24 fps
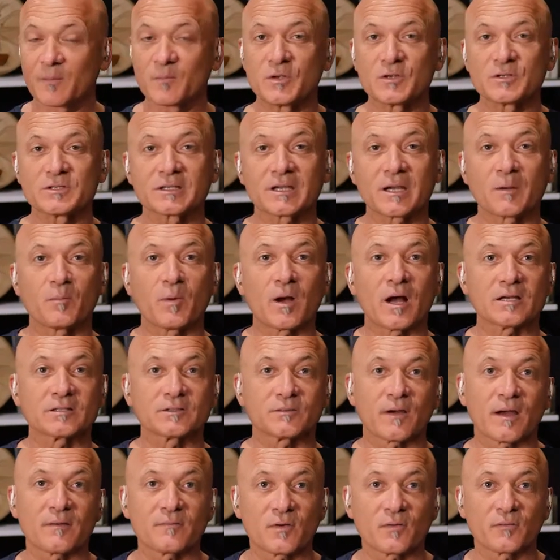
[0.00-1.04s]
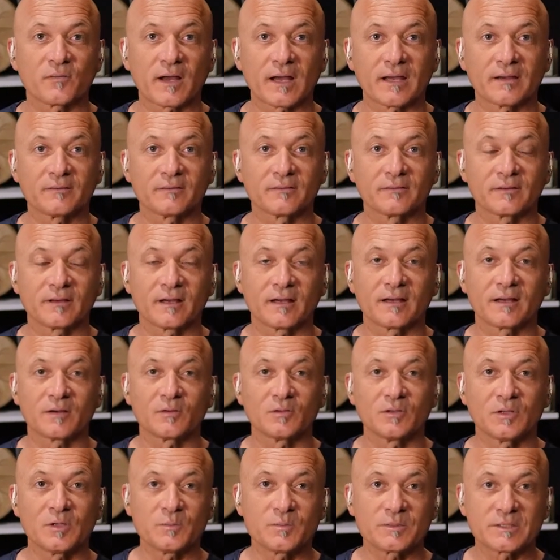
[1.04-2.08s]
I'm using a Boss 505
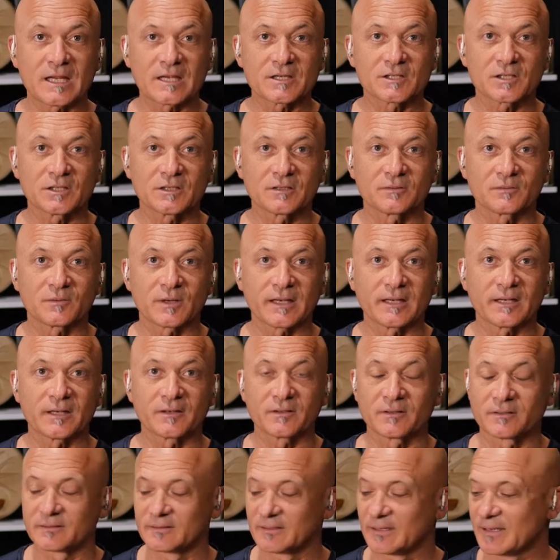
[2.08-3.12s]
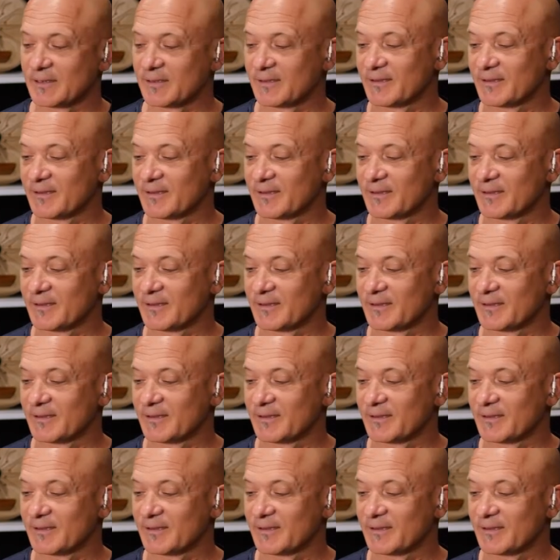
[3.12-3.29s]
uh, loop station right here,